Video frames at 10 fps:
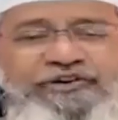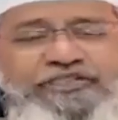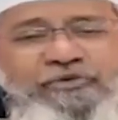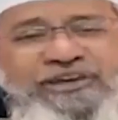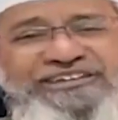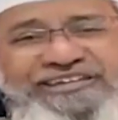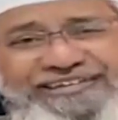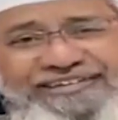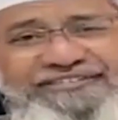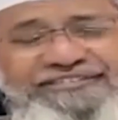his question
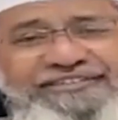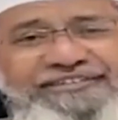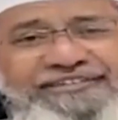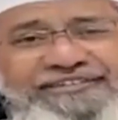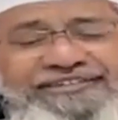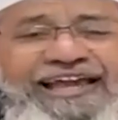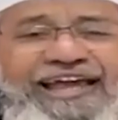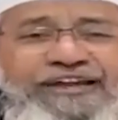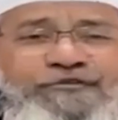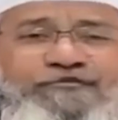is
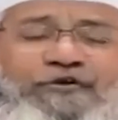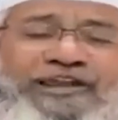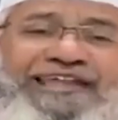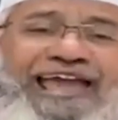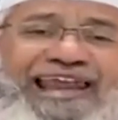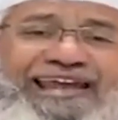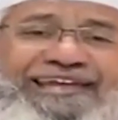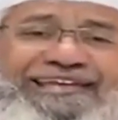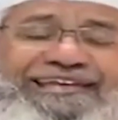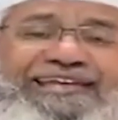that for
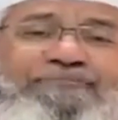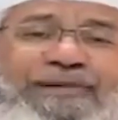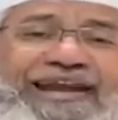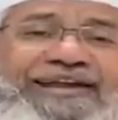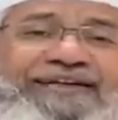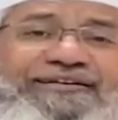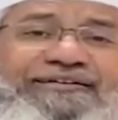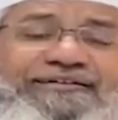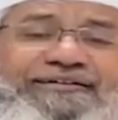legality, he married